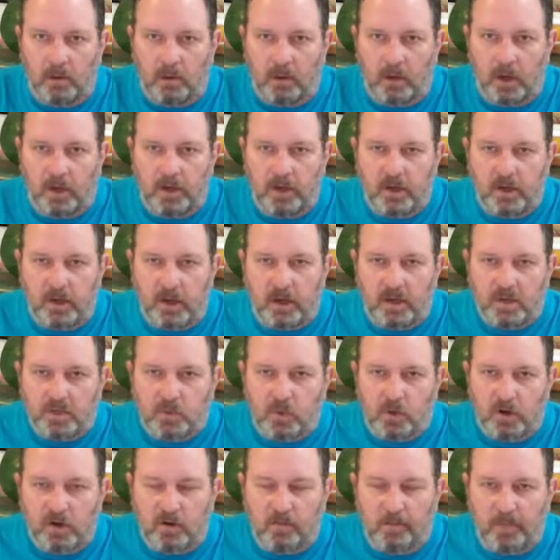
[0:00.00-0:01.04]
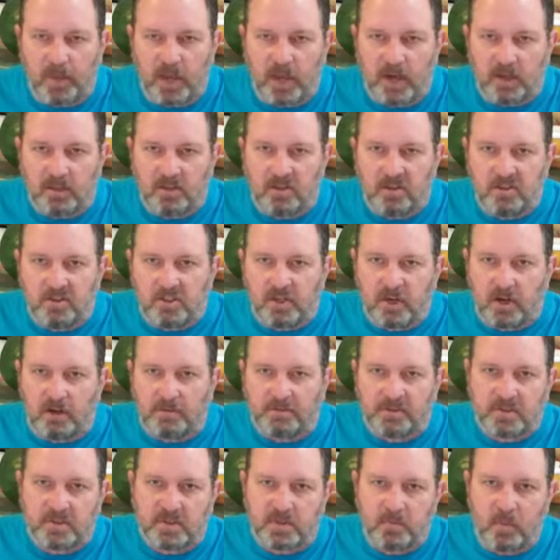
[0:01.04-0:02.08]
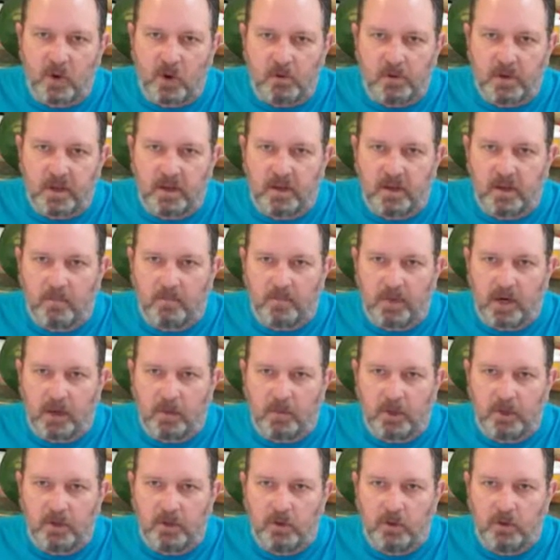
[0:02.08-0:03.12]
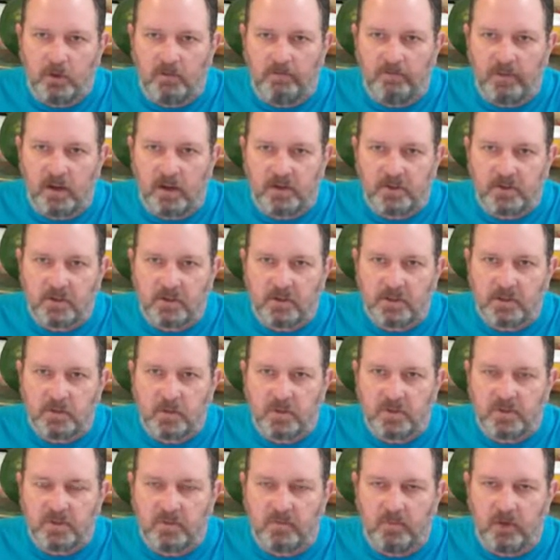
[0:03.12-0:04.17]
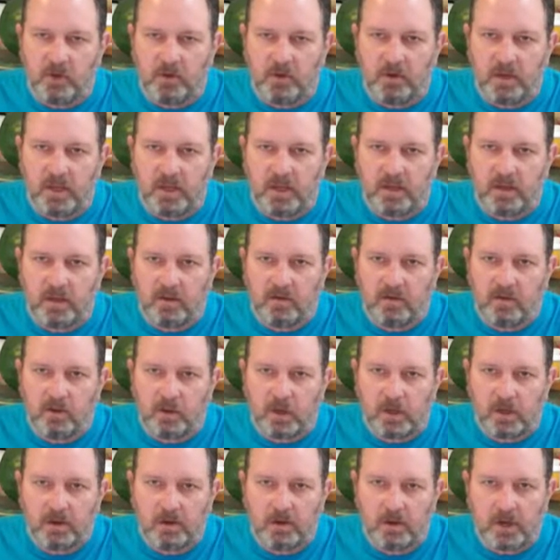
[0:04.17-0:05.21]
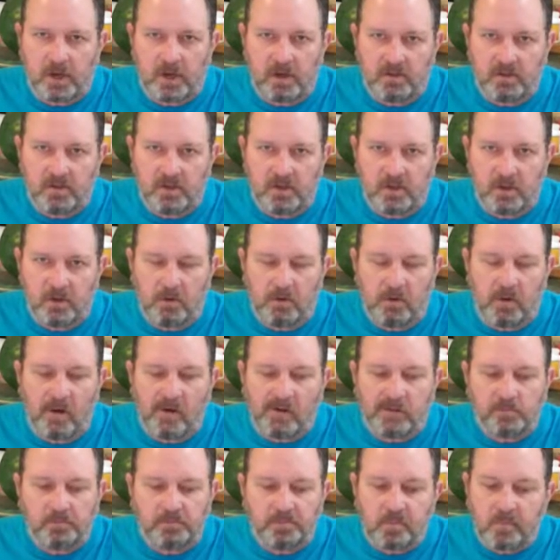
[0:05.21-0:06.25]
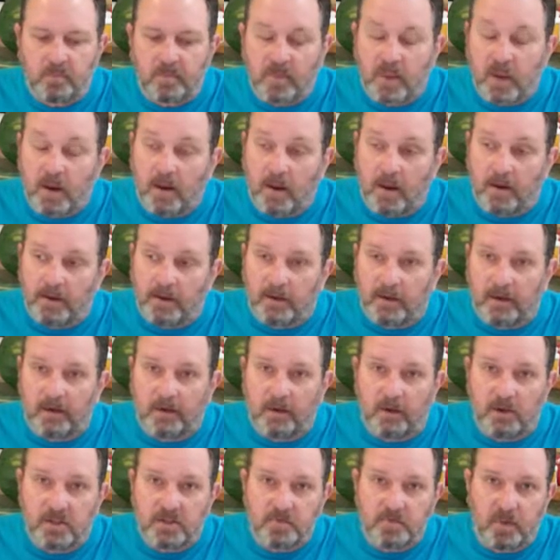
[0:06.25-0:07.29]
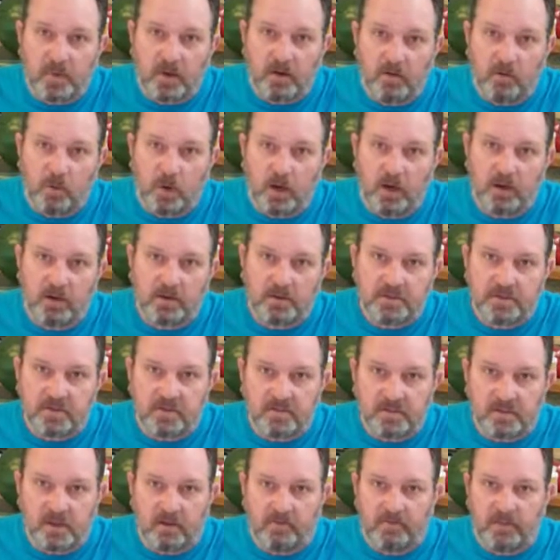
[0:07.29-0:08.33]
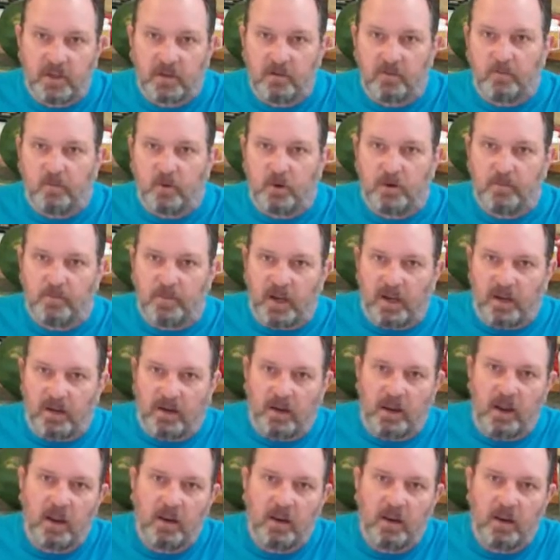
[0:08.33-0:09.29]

Hi you guys, welcome back to Jeff's Smoking and Barbecue Adventures with some unique indoor cooking too. I know it's been a while since I've done one of my